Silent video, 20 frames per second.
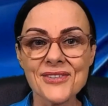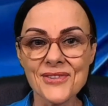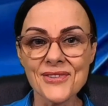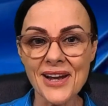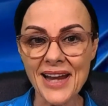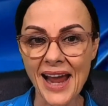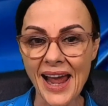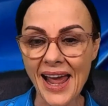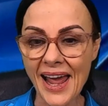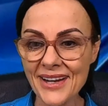
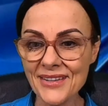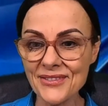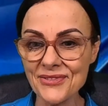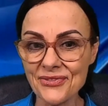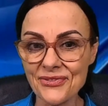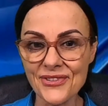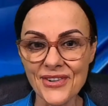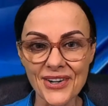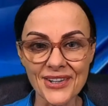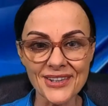what
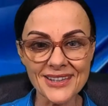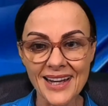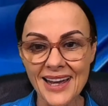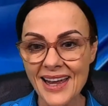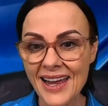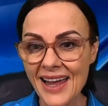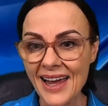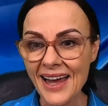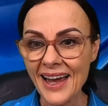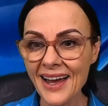hateful
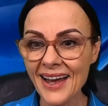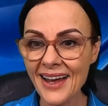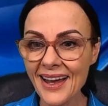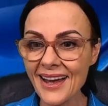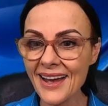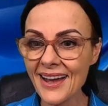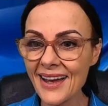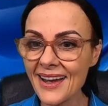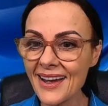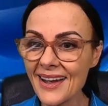
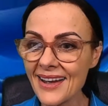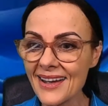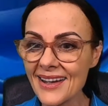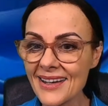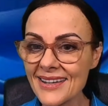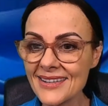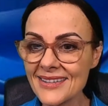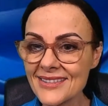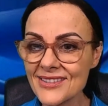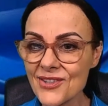
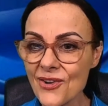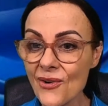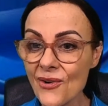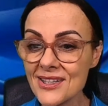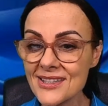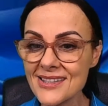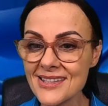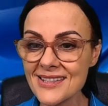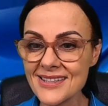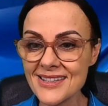
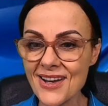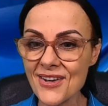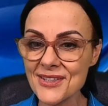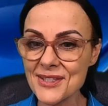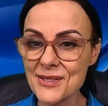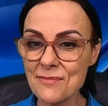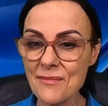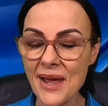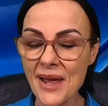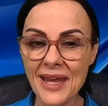noises I
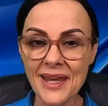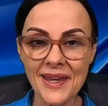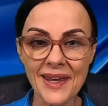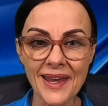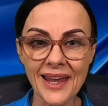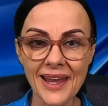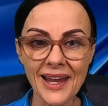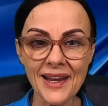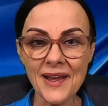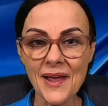was
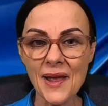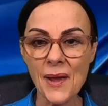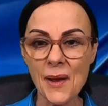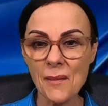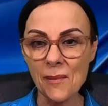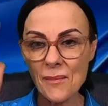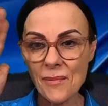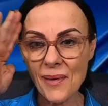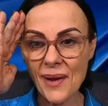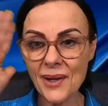making,
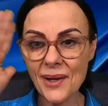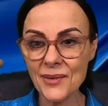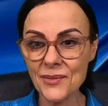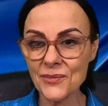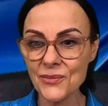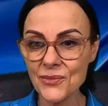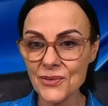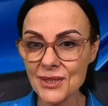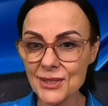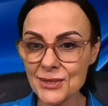but
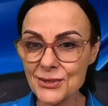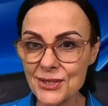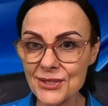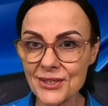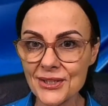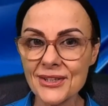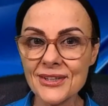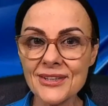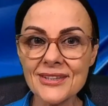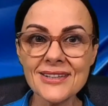I will
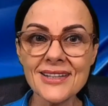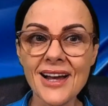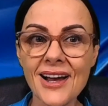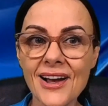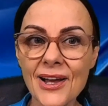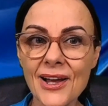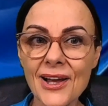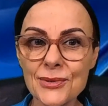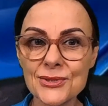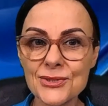
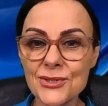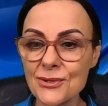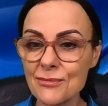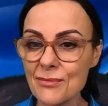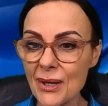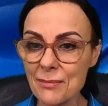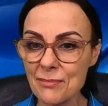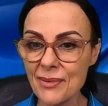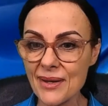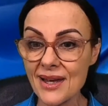do
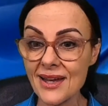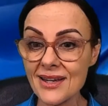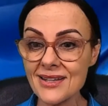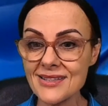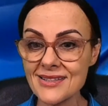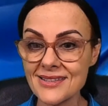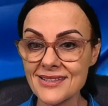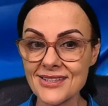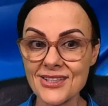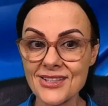my
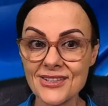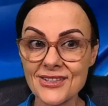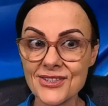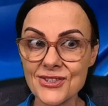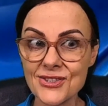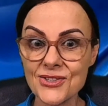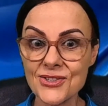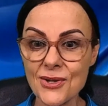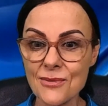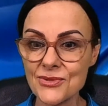best to
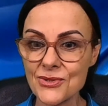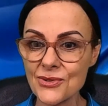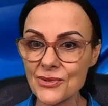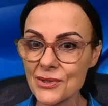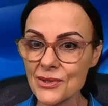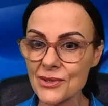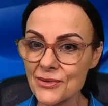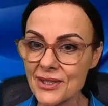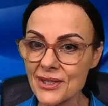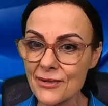stop
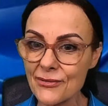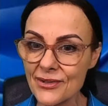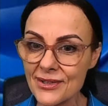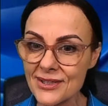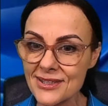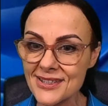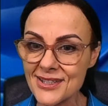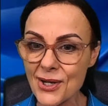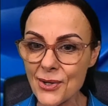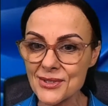doing whatever it
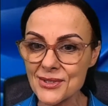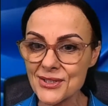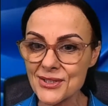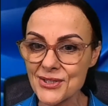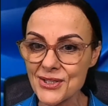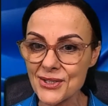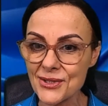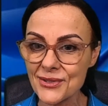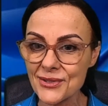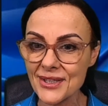is I was
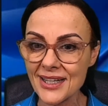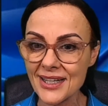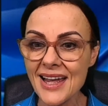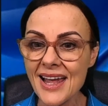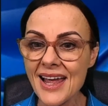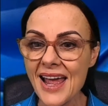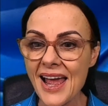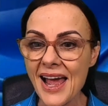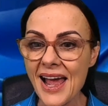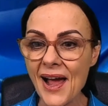doing.
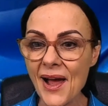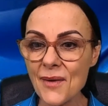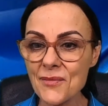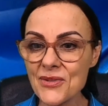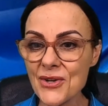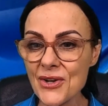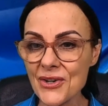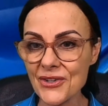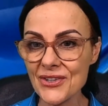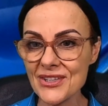
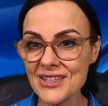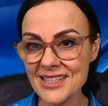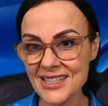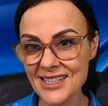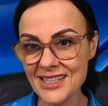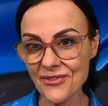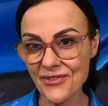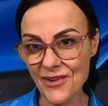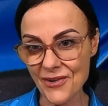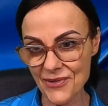We've got
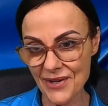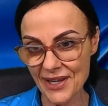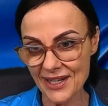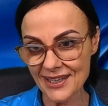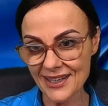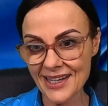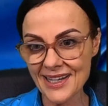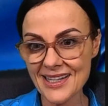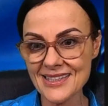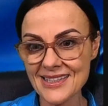Christopher
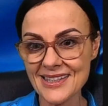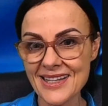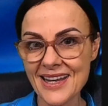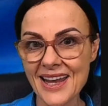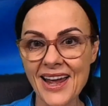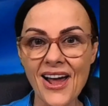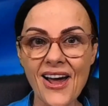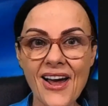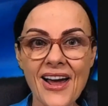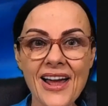Whitley is
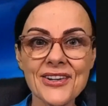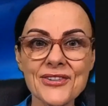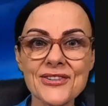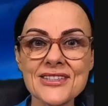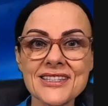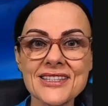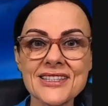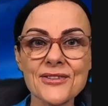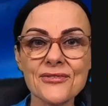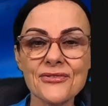there. Hi,
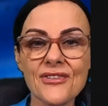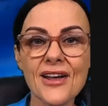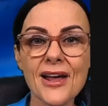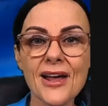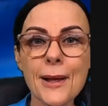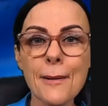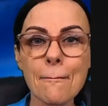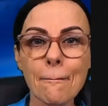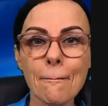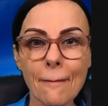
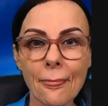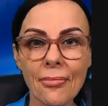Christopher.